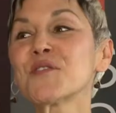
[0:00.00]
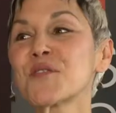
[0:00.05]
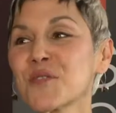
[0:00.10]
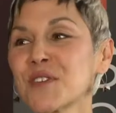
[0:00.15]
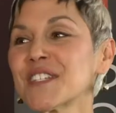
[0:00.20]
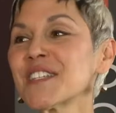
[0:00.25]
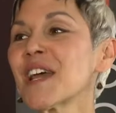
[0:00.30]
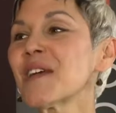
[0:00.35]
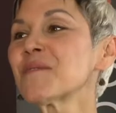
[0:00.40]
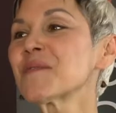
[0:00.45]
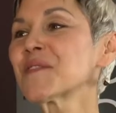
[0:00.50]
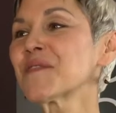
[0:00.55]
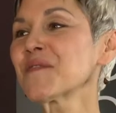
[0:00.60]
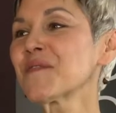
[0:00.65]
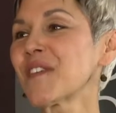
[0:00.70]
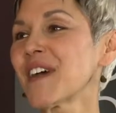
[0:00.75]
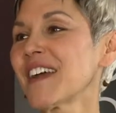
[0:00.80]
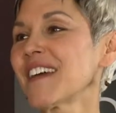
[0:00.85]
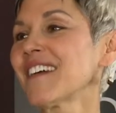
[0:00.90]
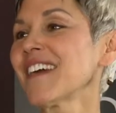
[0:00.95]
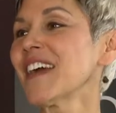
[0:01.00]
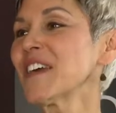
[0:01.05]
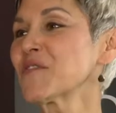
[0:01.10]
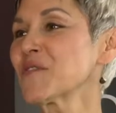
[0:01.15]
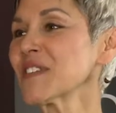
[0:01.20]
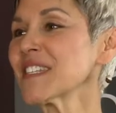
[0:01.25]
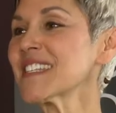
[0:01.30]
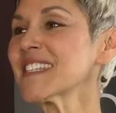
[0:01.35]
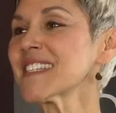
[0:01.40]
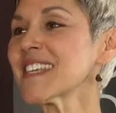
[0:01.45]
three types of fire
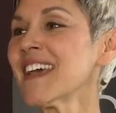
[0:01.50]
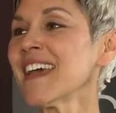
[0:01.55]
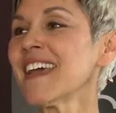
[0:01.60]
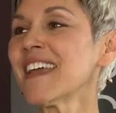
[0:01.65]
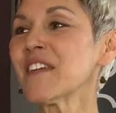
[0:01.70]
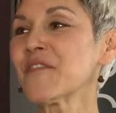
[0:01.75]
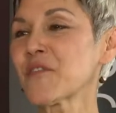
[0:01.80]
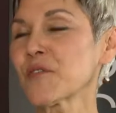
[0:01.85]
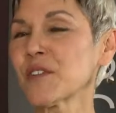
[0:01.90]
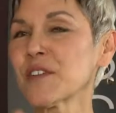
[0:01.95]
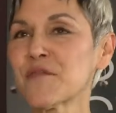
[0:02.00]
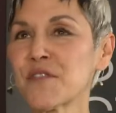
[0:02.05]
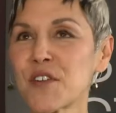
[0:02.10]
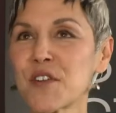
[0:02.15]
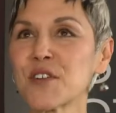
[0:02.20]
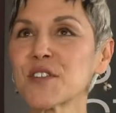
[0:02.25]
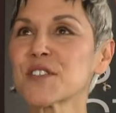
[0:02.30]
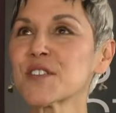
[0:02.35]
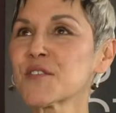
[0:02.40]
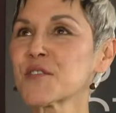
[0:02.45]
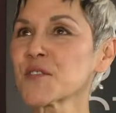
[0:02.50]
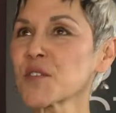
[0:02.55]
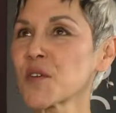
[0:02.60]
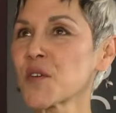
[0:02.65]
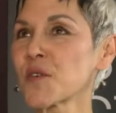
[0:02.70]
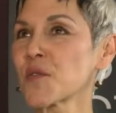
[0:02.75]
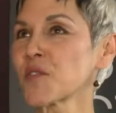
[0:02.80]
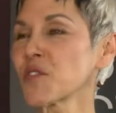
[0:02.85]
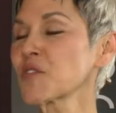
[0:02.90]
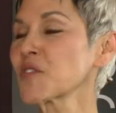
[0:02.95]
hydrants. If you'll ever notice, there's
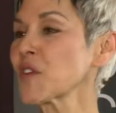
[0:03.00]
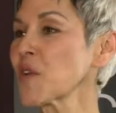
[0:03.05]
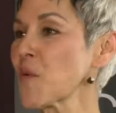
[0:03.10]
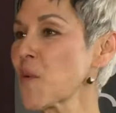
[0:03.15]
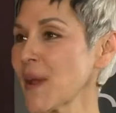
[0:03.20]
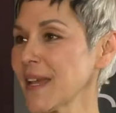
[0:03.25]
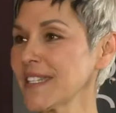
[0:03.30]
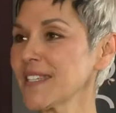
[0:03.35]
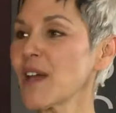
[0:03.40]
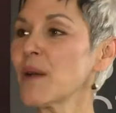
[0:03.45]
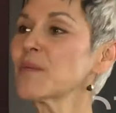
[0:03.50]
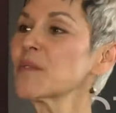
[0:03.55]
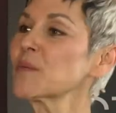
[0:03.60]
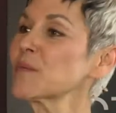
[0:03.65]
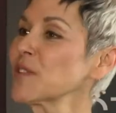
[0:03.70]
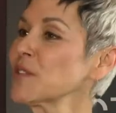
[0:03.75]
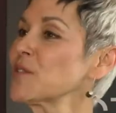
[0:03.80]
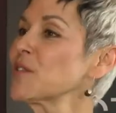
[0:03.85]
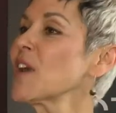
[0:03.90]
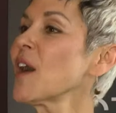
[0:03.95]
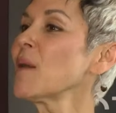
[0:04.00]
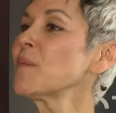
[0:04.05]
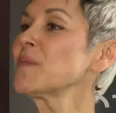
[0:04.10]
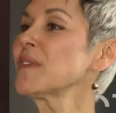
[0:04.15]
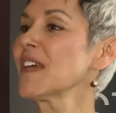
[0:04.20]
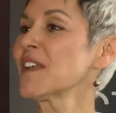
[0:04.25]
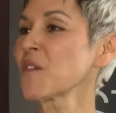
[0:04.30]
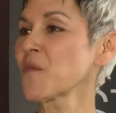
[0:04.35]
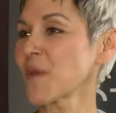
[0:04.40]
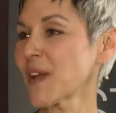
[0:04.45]
a, usually a white top, a blue top,
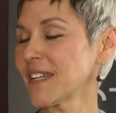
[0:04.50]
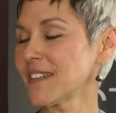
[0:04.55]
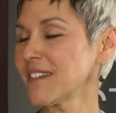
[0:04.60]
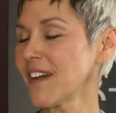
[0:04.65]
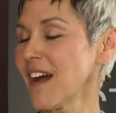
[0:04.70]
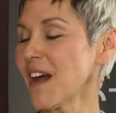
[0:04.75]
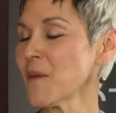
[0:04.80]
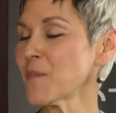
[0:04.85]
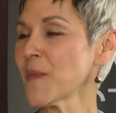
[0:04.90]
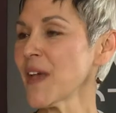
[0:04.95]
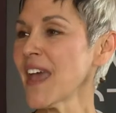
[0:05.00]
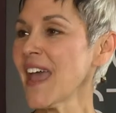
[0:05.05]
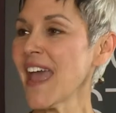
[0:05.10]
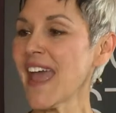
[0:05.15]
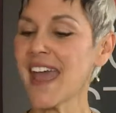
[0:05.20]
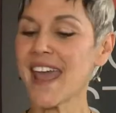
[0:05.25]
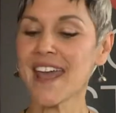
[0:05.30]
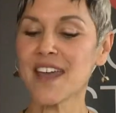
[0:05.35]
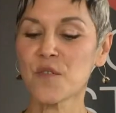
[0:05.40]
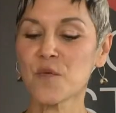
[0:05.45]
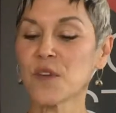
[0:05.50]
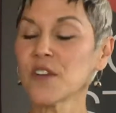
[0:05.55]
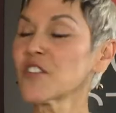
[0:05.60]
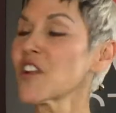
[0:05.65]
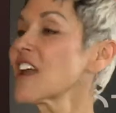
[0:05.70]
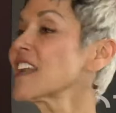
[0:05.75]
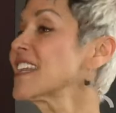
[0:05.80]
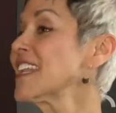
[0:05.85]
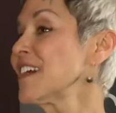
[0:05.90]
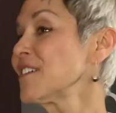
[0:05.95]
and a red top. And we are
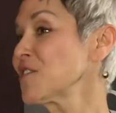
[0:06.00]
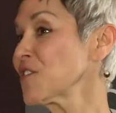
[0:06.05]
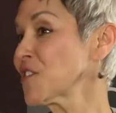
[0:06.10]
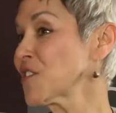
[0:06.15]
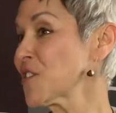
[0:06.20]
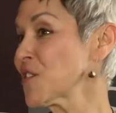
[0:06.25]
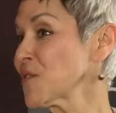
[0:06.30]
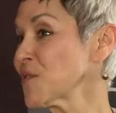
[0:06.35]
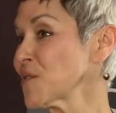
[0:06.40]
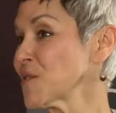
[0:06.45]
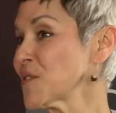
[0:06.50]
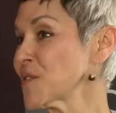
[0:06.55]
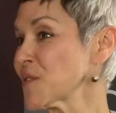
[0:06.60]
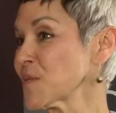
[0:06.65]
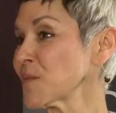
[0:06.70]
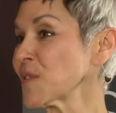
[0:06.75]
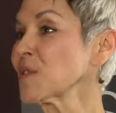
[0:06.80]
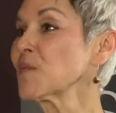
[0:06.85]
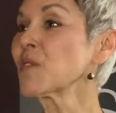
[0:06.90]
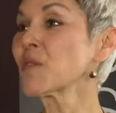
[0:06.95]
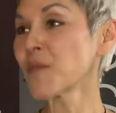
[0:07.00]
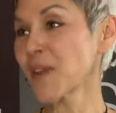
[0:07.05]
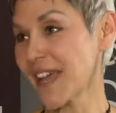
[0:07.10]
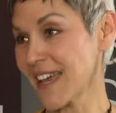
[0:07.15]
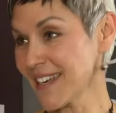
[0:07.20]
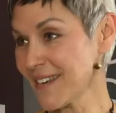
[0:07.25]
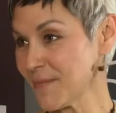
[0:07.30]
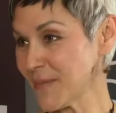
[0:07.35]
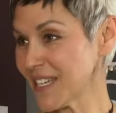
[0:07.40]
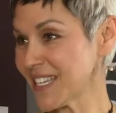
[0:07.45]
not allowed to use blue or
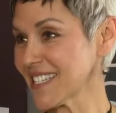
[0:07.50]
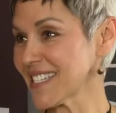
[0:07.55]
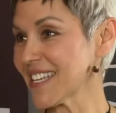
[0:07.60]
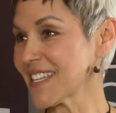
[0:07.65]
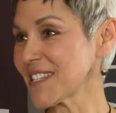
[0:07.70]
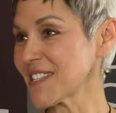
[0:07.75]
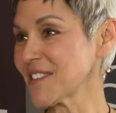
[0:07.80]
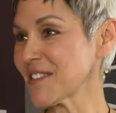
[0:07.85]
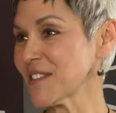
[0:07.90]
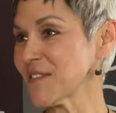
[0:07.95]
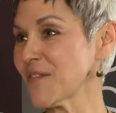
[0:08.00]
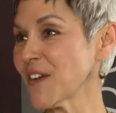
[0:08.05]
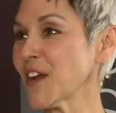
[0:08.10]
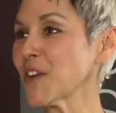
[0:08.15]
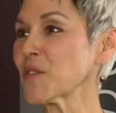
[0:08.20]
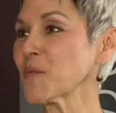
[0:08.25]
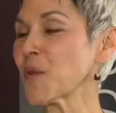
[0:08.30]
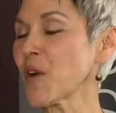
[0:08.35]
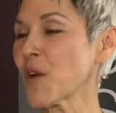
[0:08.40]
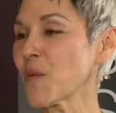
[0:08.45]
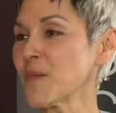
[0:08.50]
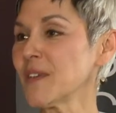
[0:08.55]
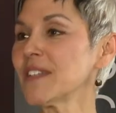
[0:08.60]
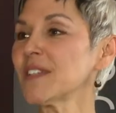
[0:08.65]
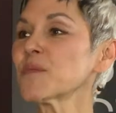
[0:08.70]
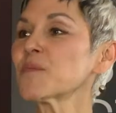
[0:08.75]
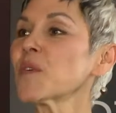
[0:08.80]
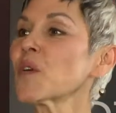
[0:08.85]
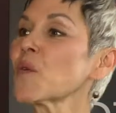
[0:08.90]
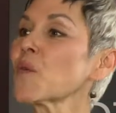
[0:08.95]
red because that's the fire
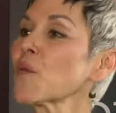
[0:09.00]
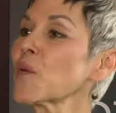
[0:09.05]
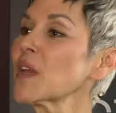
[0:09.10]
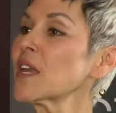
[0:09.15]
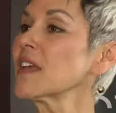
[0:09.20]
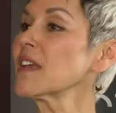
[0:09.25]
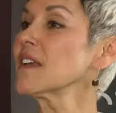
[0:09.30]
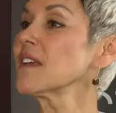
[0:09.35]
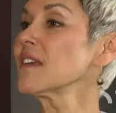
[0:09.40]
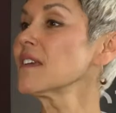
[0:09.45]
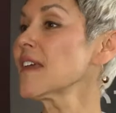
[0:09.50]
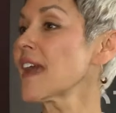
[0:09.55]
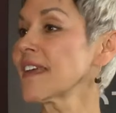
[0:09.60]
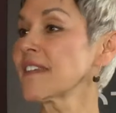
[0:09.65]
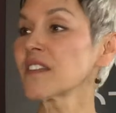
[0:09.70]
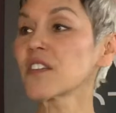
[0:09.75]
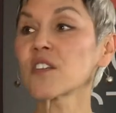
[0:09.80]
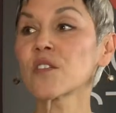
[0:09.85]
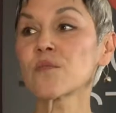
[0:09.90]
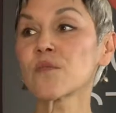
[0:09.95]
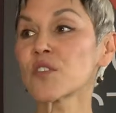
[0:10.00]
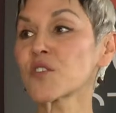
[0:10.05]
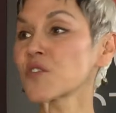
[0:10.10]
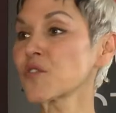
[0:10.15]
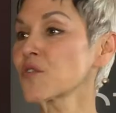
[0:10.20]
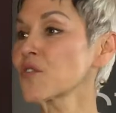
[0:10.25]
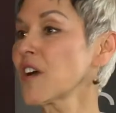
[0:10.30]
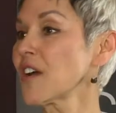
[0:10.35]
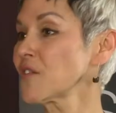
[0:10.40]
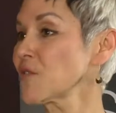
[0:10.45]
department. But we and the
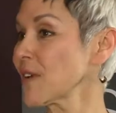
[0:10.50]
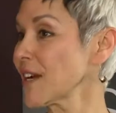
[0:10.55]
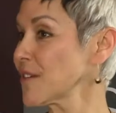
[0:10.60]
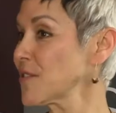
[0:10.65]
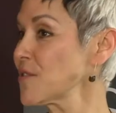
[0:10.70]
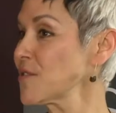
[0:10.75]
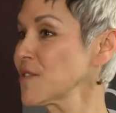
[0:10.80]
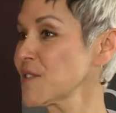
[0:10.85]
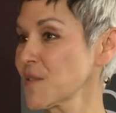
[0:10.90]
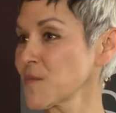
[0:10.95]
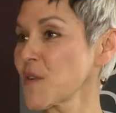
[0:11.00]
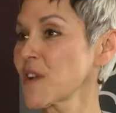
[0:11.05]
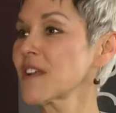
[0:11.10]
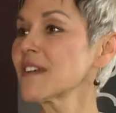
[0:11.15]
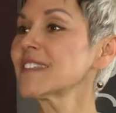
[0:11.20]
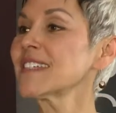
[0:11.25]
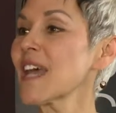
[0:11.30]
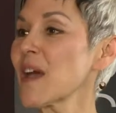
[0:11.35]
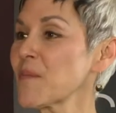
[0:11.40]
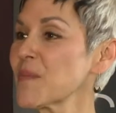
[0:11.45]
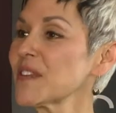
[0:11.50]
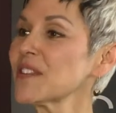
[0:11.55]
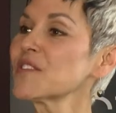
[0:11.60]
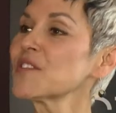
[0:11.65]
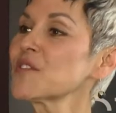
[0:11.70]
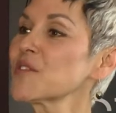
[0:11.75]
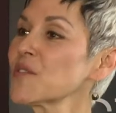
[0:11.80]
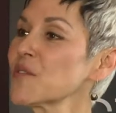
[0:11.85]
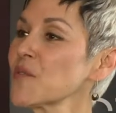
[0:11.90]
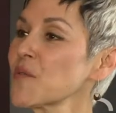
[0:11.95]
commercial contractors and whatnot tap
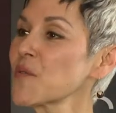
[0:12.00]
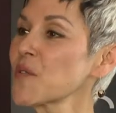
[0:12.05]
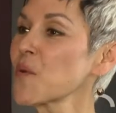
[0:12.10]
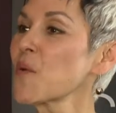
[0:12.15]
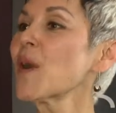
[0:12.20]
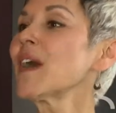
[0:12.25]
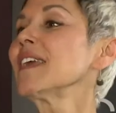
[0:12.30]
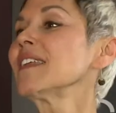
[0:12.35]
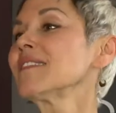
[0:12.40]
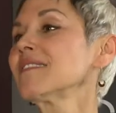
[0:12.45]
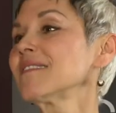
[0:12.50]
into the white